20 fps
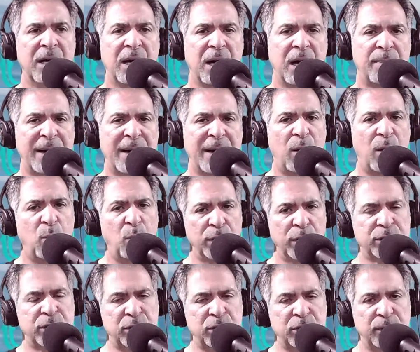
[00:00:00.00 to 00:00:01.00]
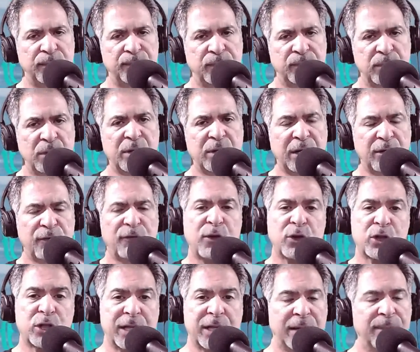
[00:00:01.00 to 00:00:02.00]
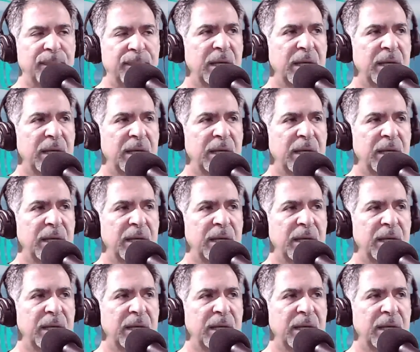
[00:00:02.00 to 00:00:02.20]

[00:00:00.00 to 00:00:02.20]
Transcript: about what to do. Okay, first thing,